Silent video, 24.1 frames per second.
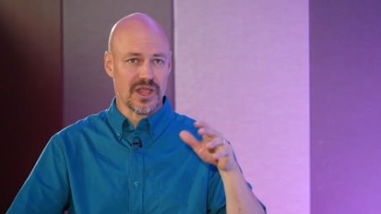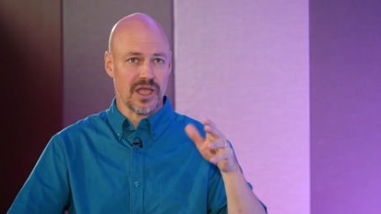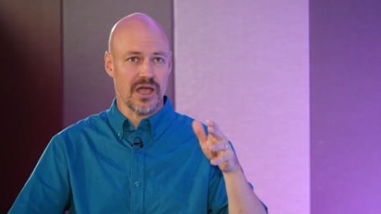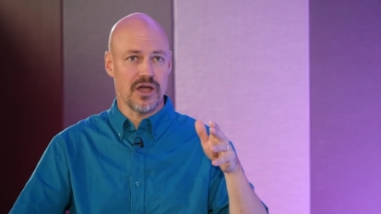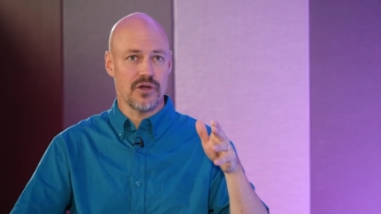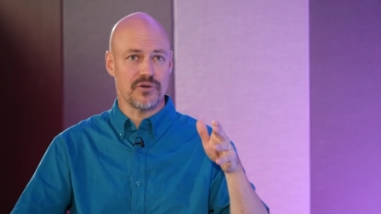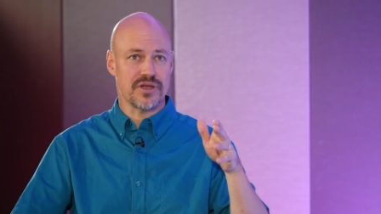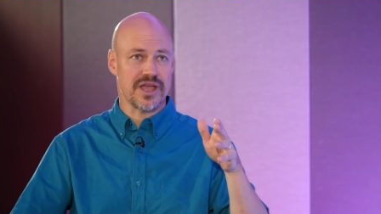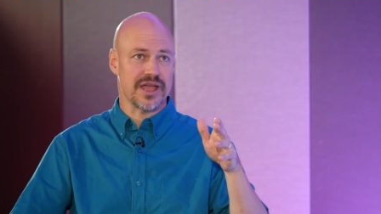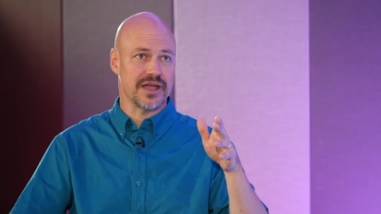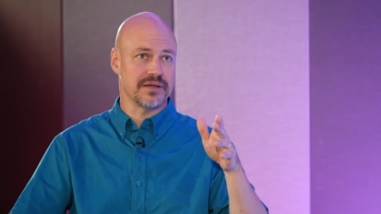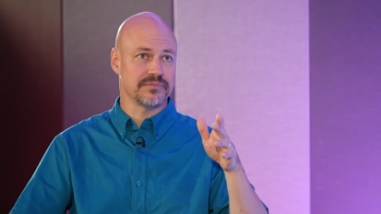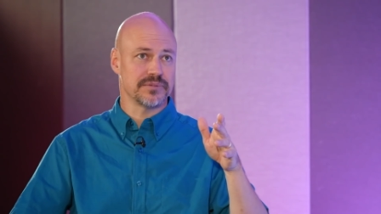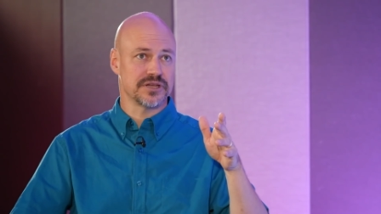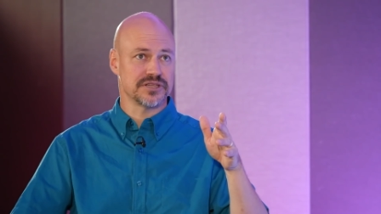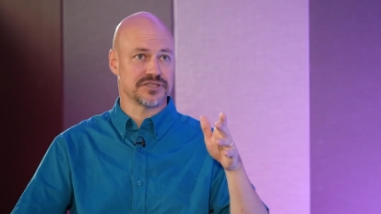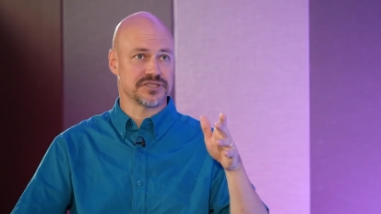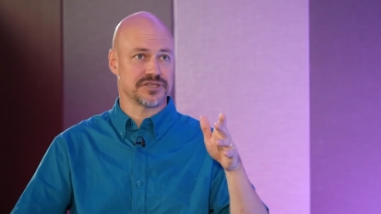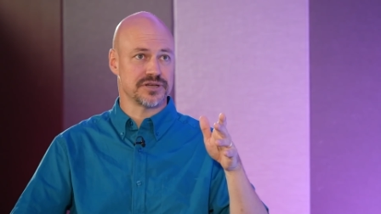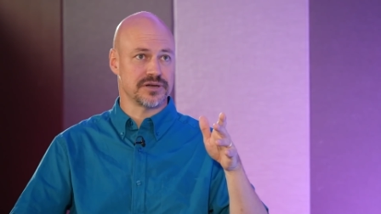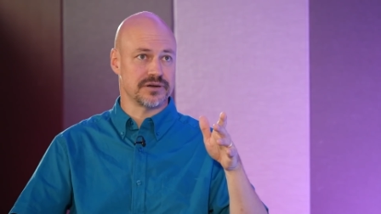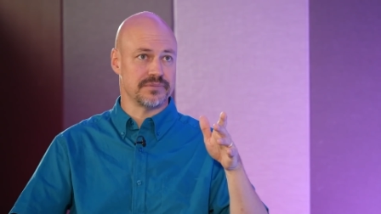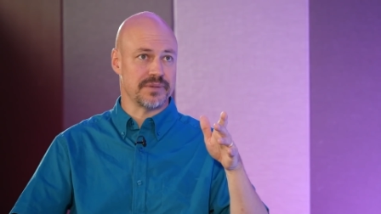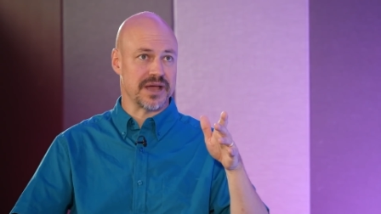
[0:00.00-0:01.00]
okay, I'm
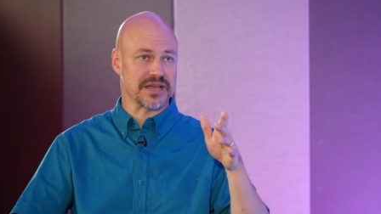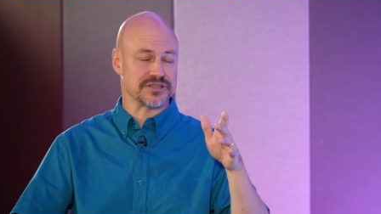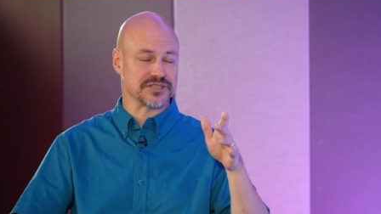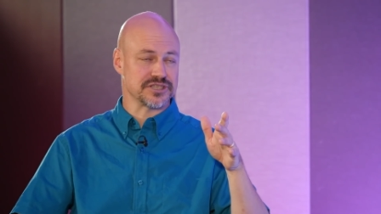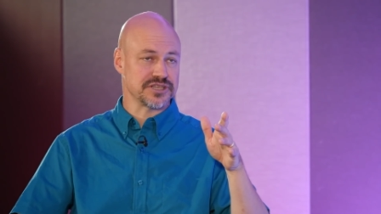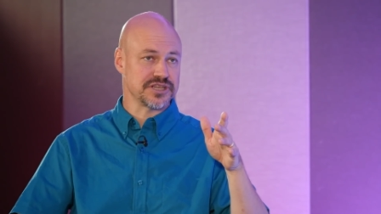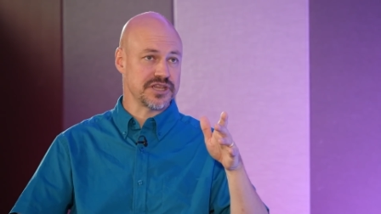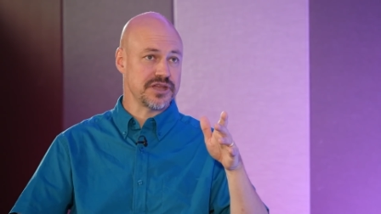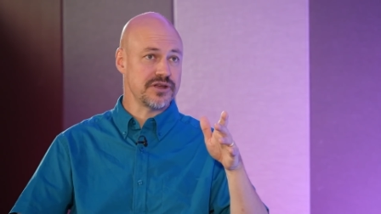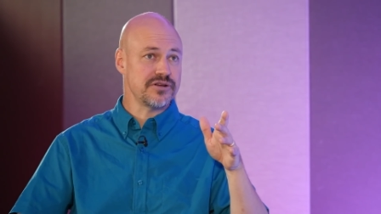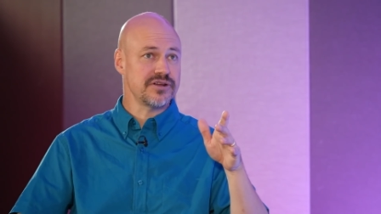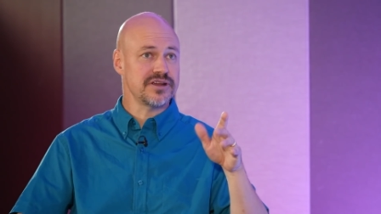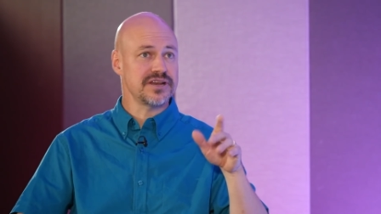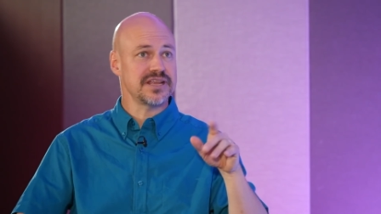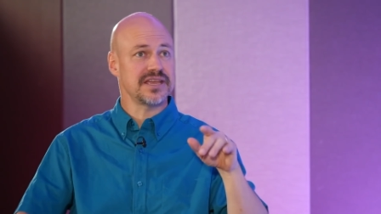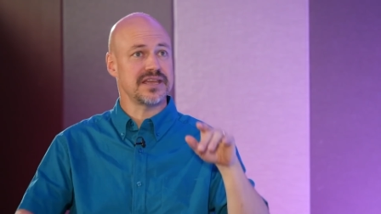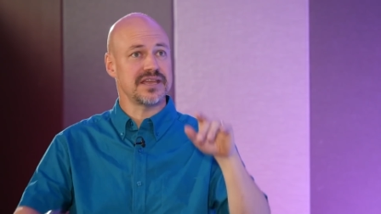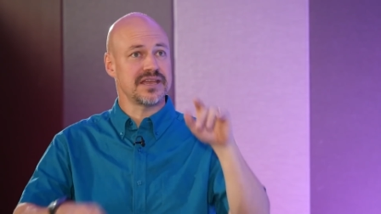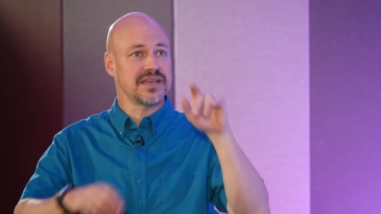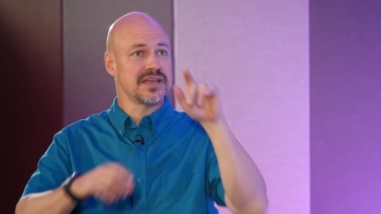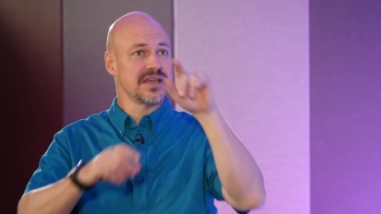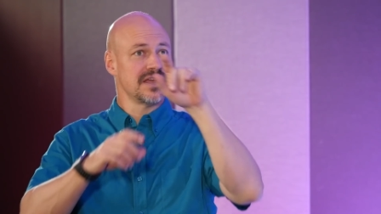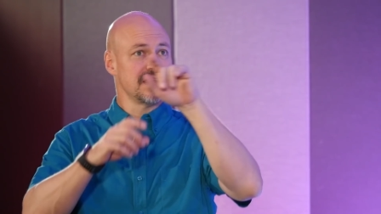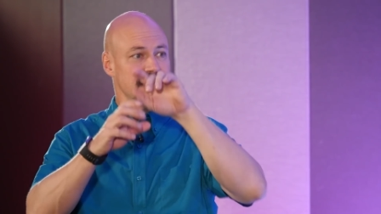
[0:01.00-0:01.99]
concerned about
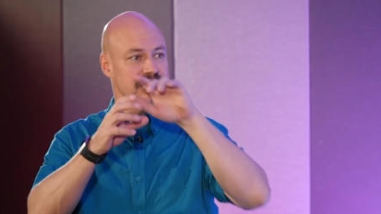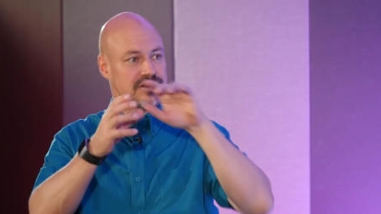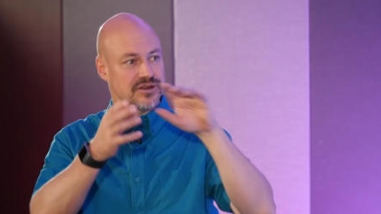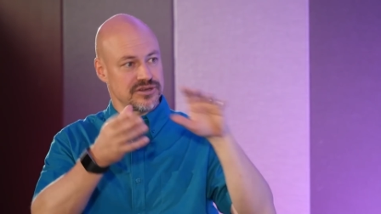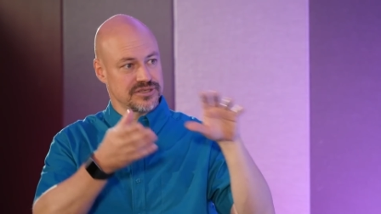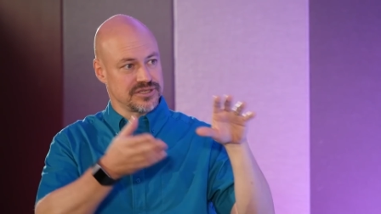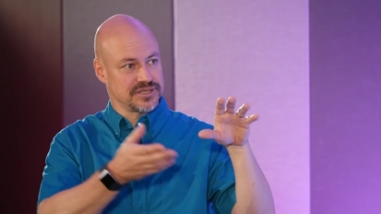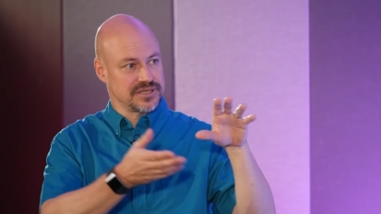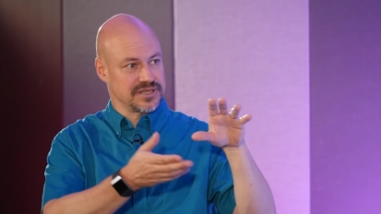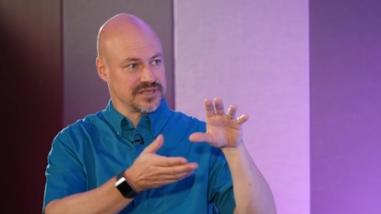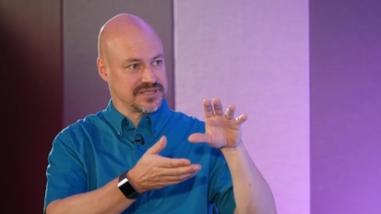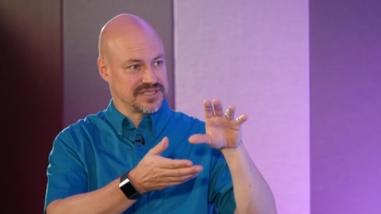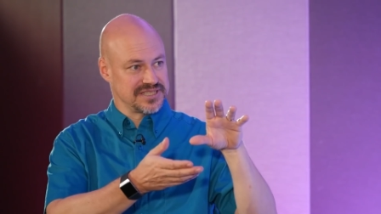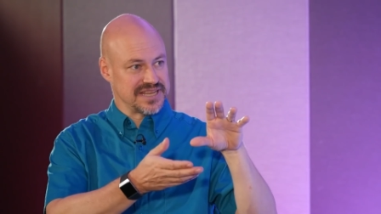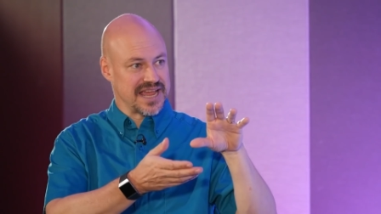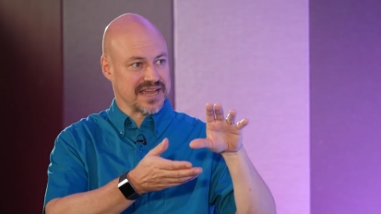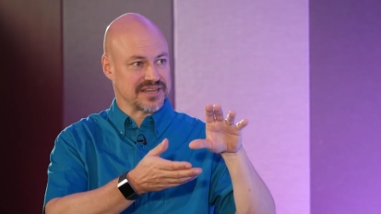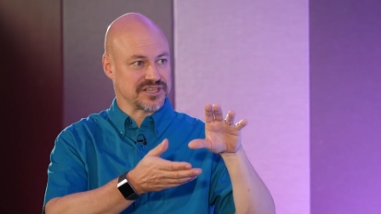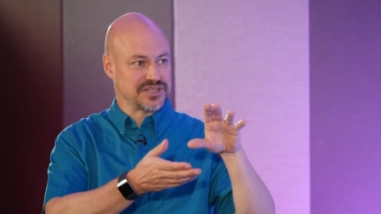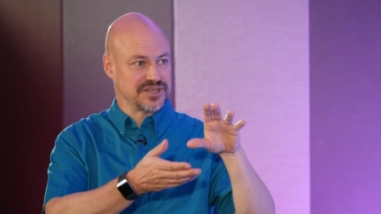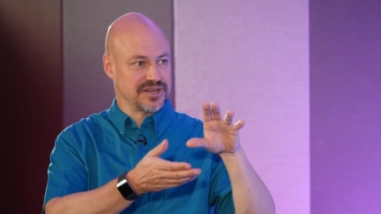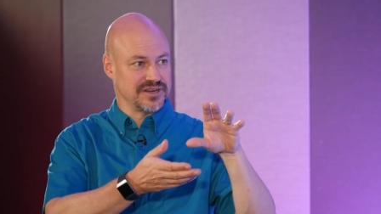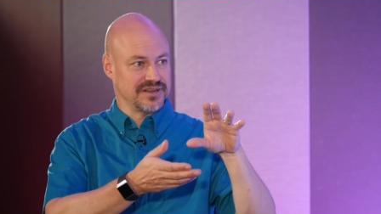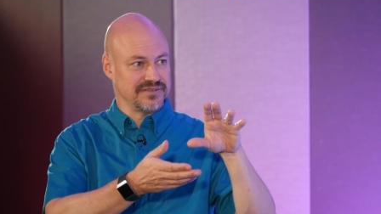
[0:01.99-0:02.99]
security. Here's the
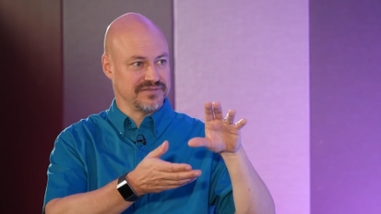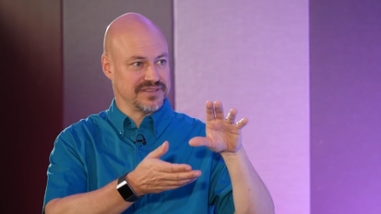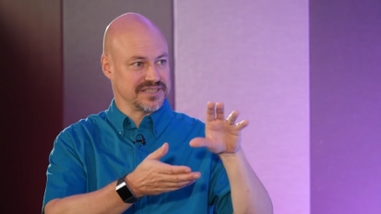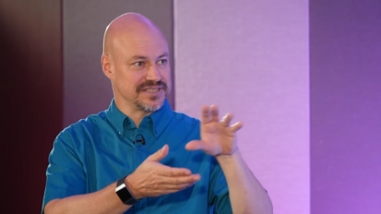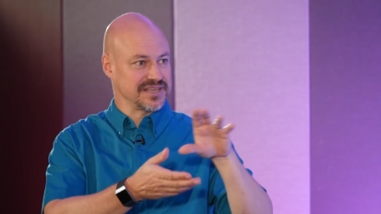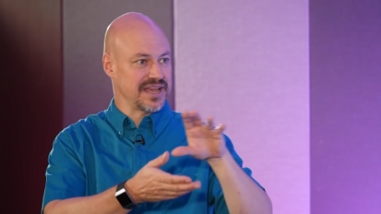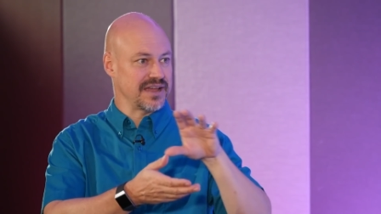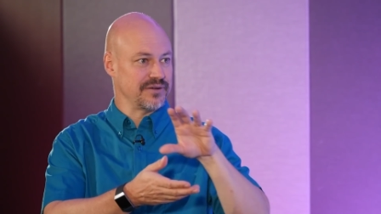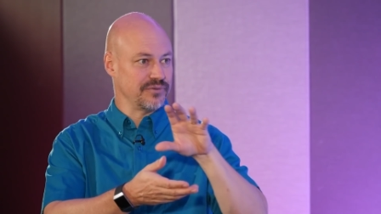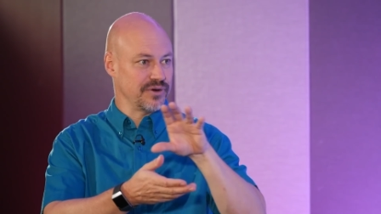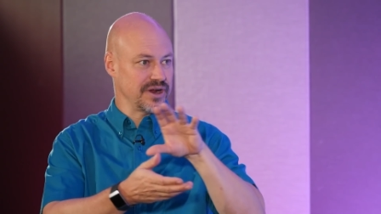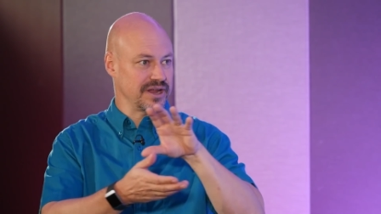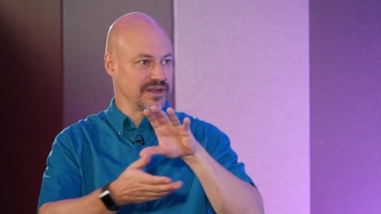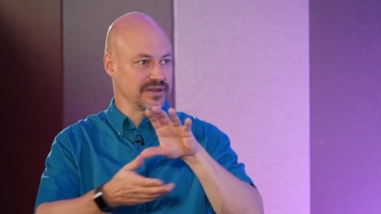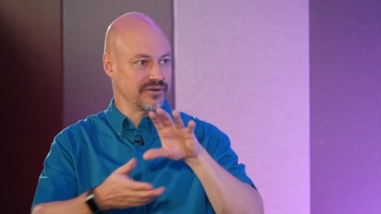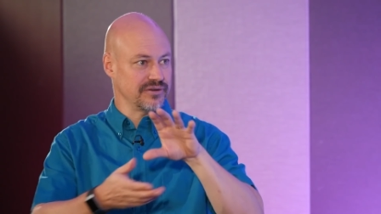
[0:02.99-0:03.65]
section of the site where I